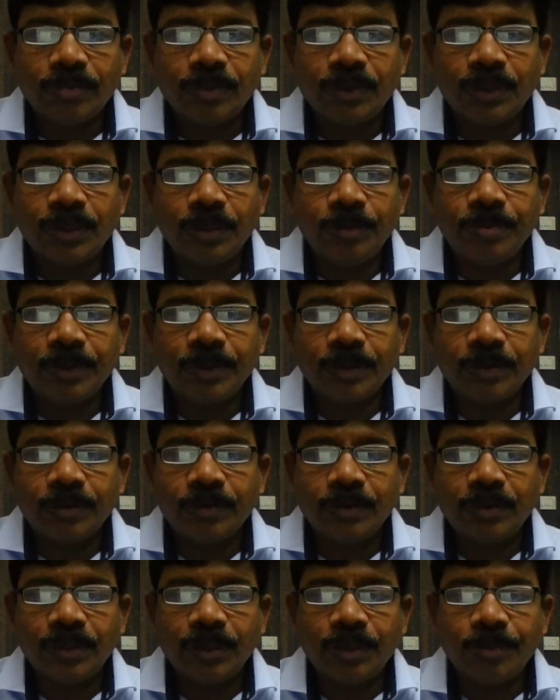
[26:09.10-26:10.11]
Keeping
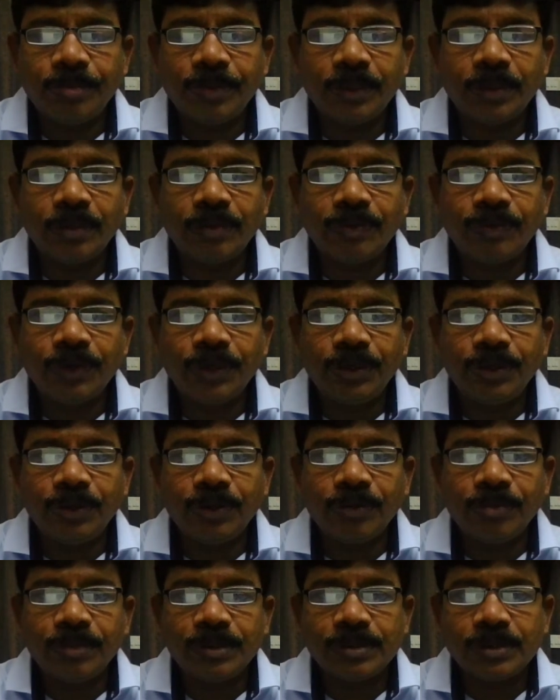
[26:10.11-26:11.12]
the video
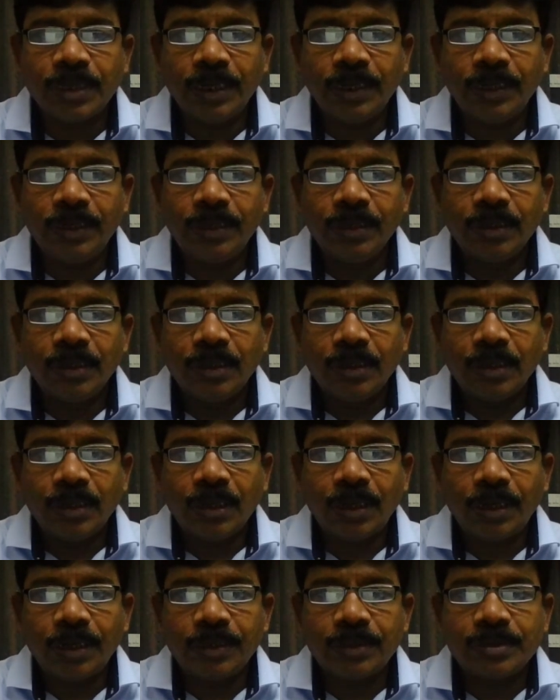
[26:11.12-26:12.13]
beside
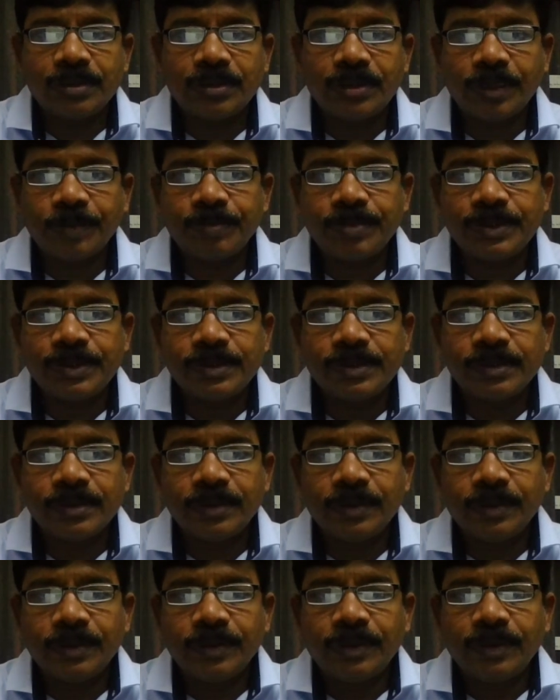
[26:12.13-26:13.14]
and steps
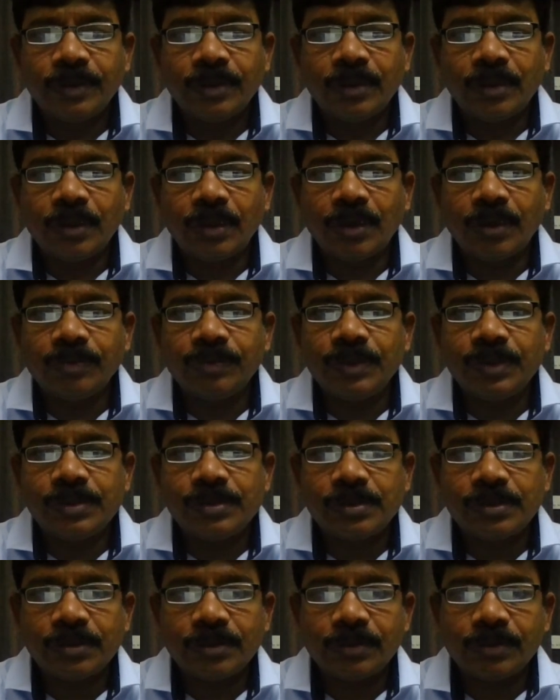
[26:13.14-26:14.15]
of this